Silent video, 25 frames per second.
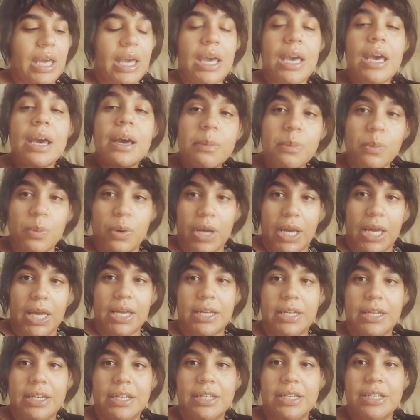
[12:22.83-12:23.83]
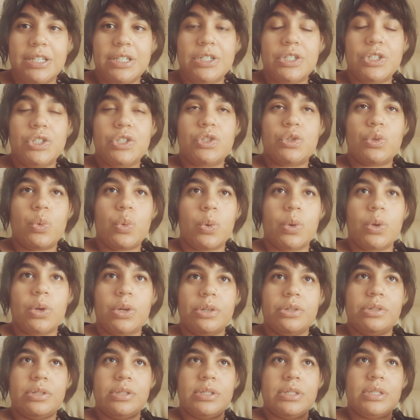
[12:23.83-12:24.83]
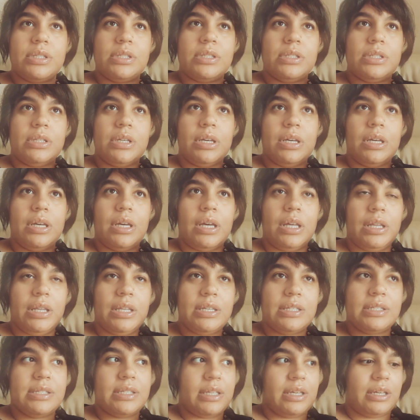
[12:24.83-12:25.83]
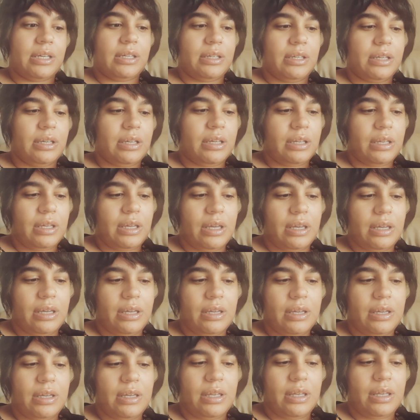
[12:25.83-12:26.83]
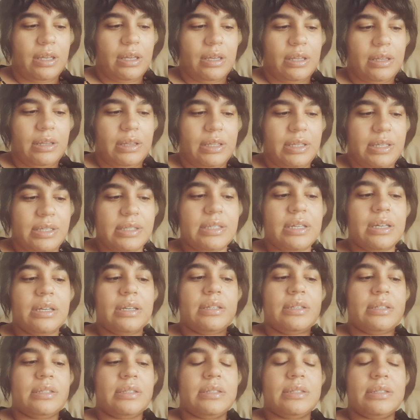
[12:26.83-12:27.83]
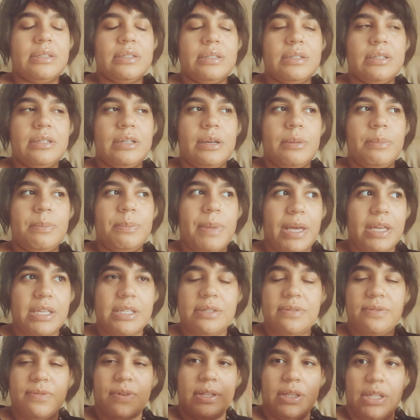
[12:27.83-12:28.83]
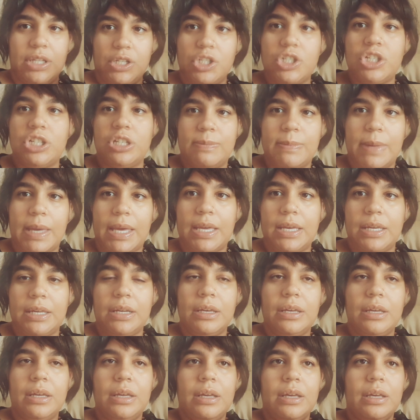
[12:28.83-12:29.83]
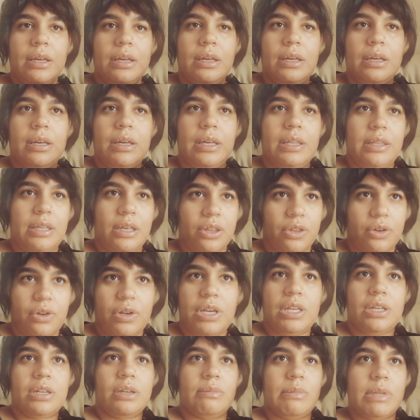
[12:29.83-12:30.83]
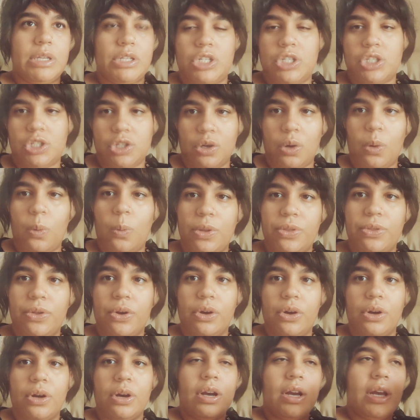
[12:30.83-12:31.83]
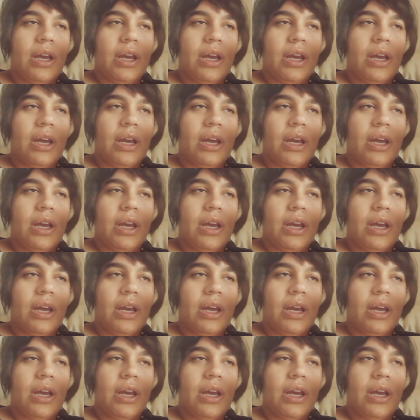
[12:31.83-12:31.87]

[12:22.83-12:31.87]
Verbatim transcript: Kamran towards Alizeh, Alizeh's best friend that she made in the other kingdom that she took with her.